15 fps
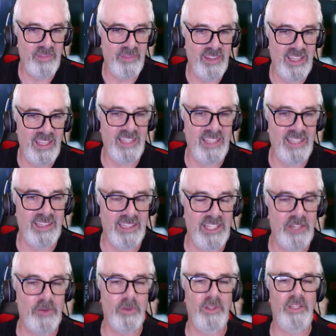It
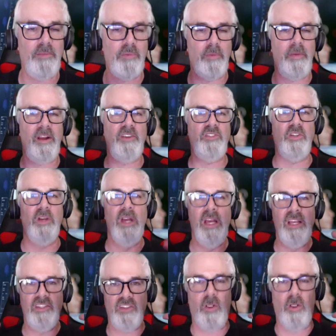literally prepares you.
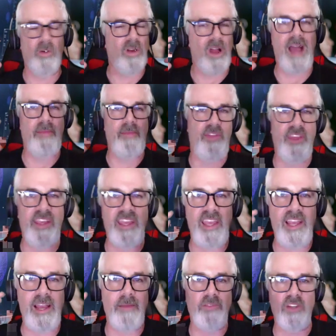So I'm
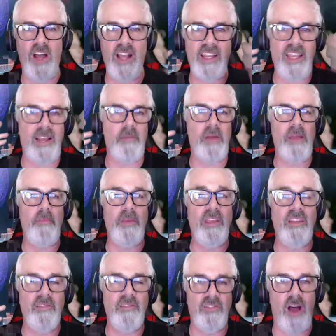thinking, I'm talking, I might
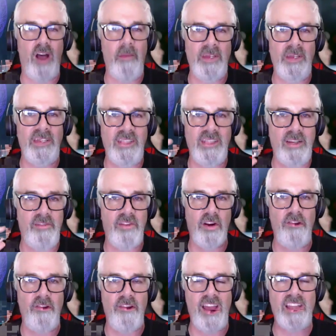be dominant in a very
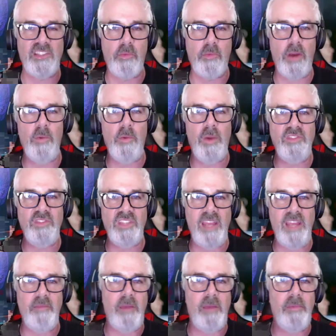fast brainwave
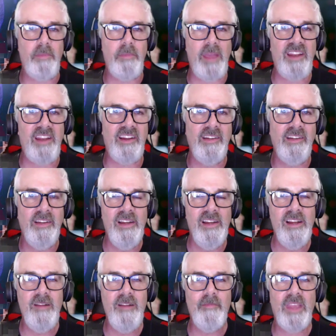state, maybe beta.
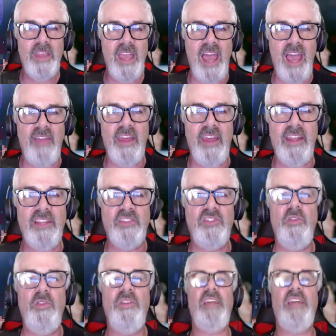And then as
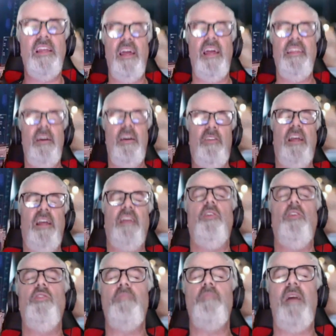soon as I lie down and I
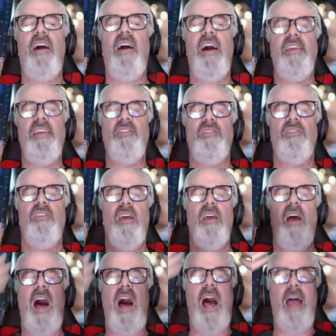close my eyes,
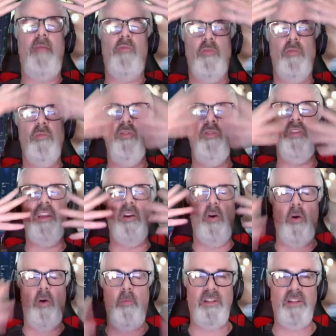I'm removing a
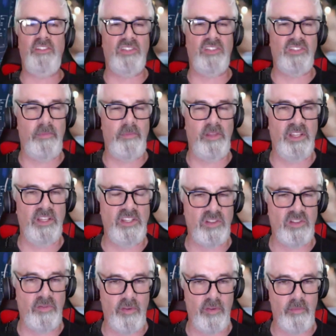whole bunch of
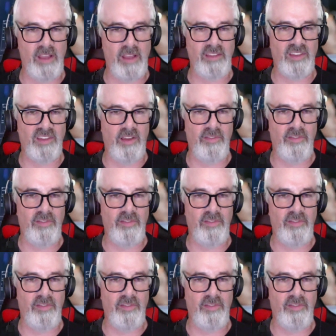stimulation from myself.